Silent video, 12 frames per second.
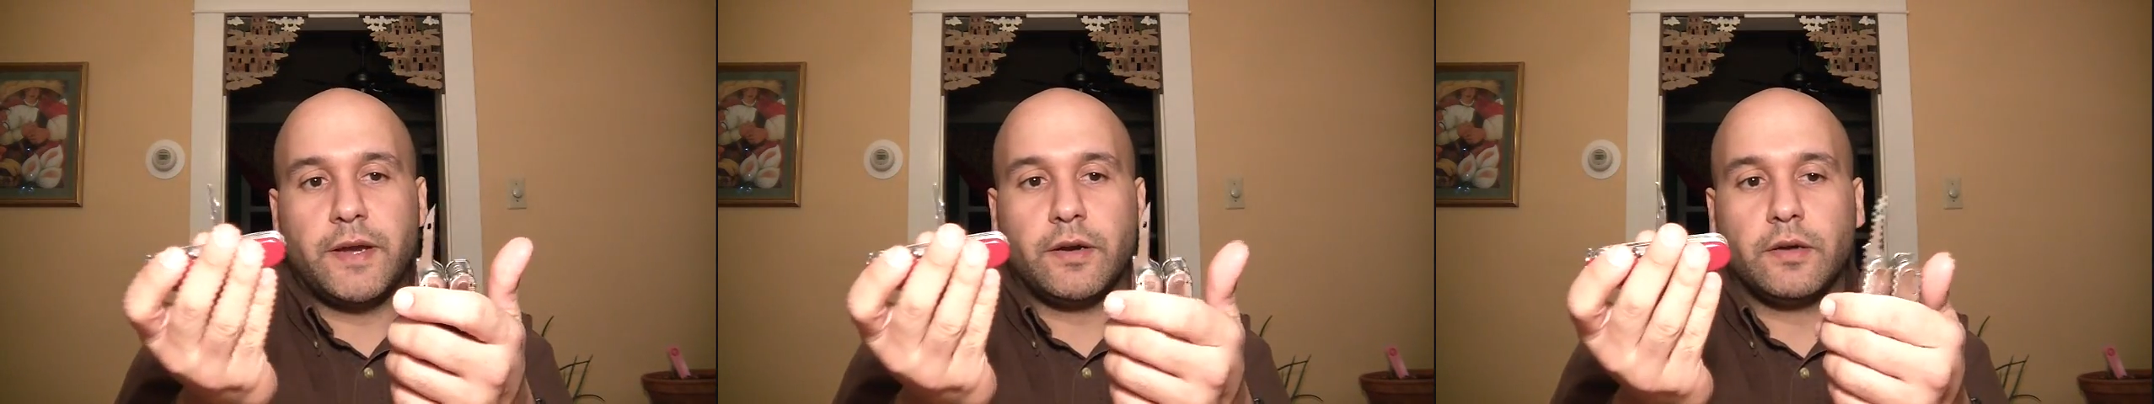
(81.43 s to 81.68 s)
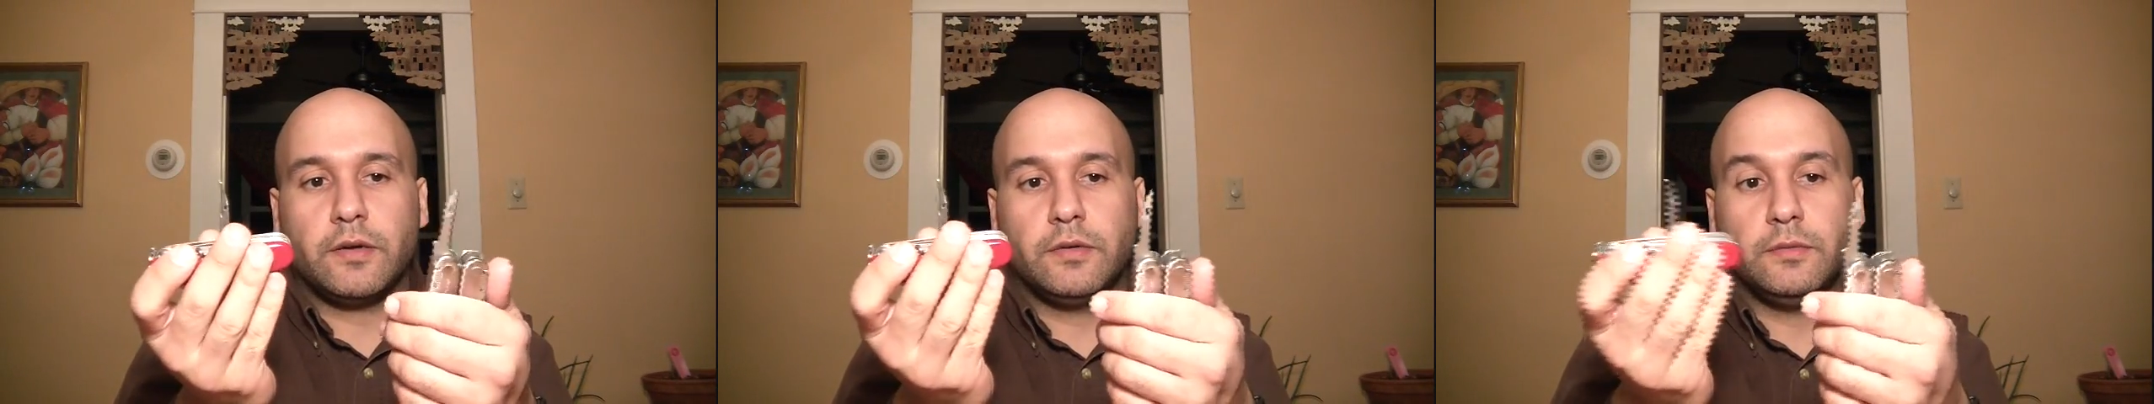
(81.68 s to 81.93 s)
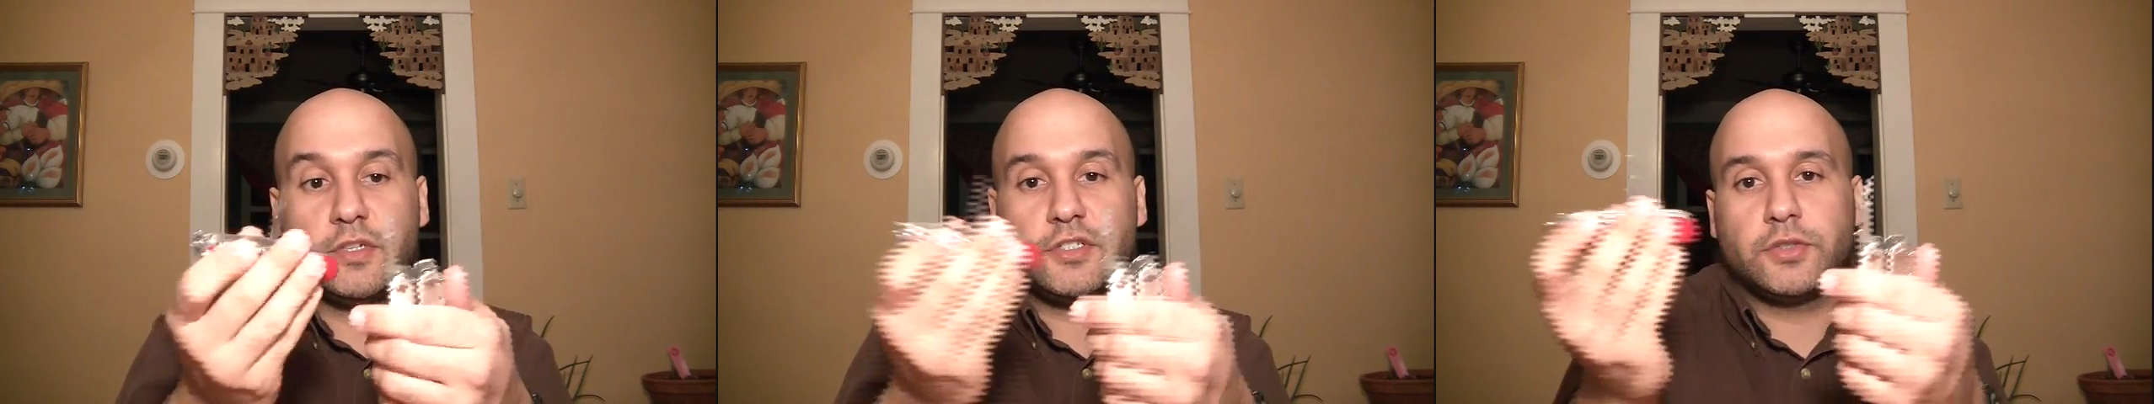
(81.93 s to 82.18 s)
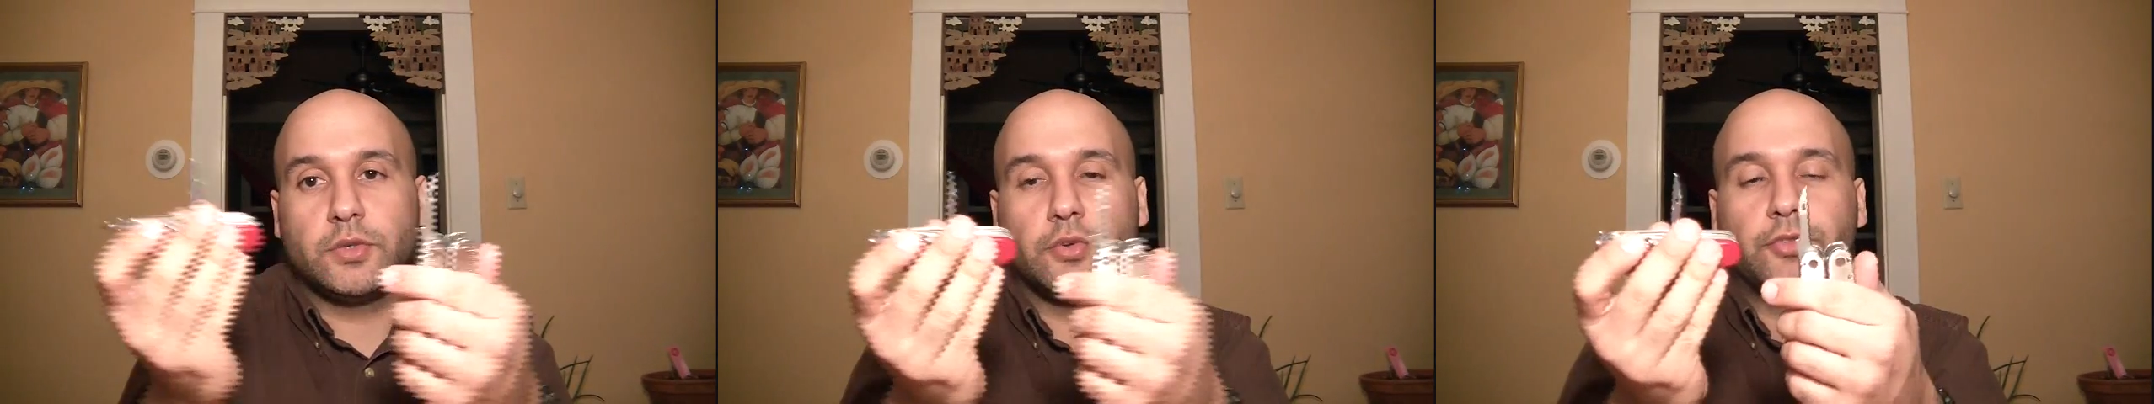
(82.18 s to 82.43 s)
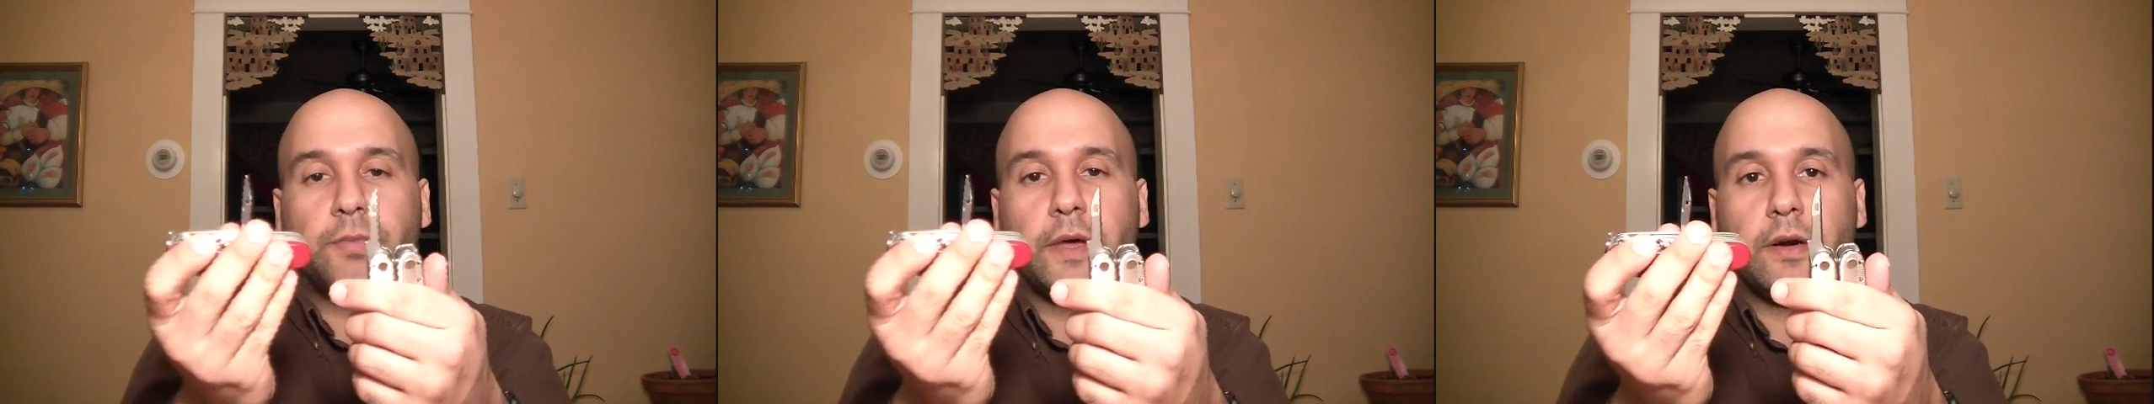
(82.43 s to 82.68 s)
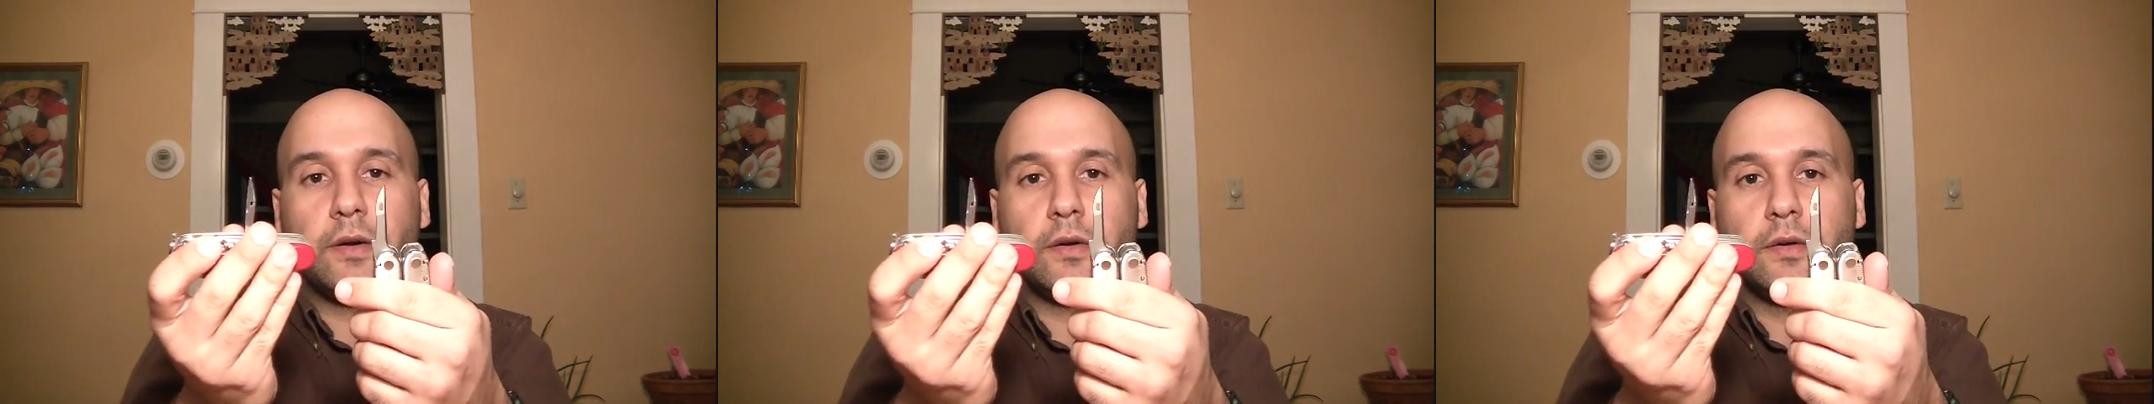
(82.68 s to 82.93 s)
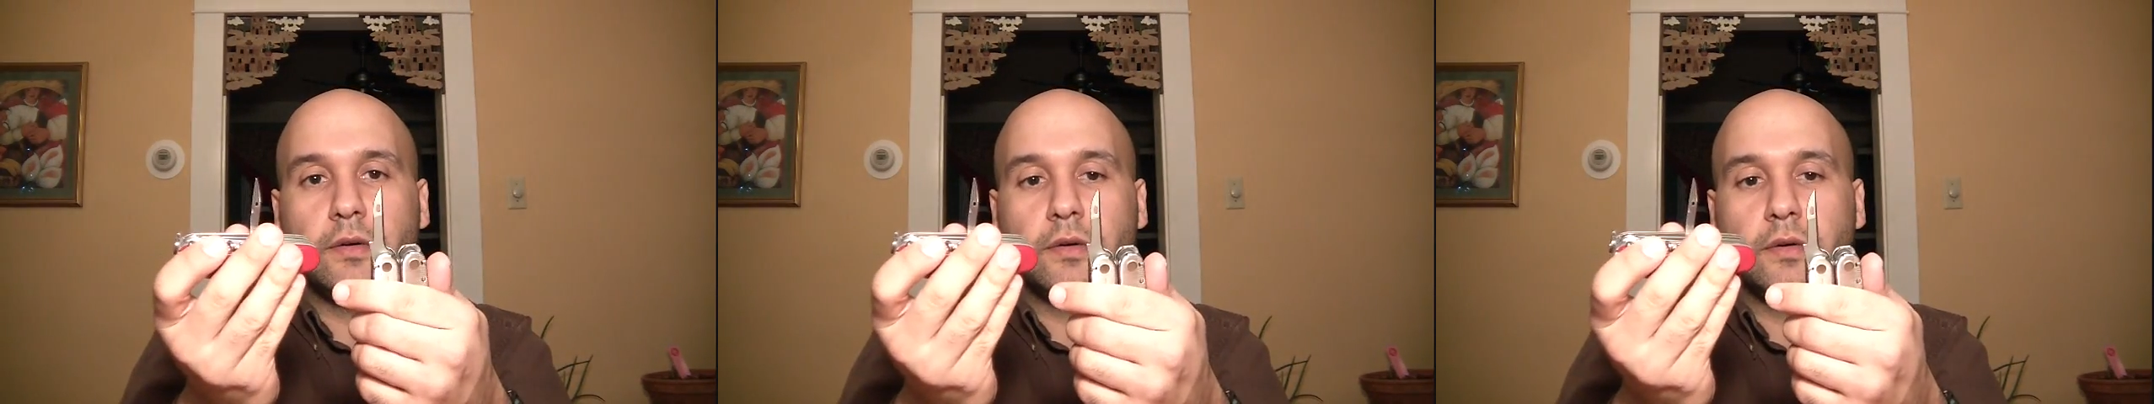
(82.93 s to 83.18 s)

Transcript: better? Which tool's better?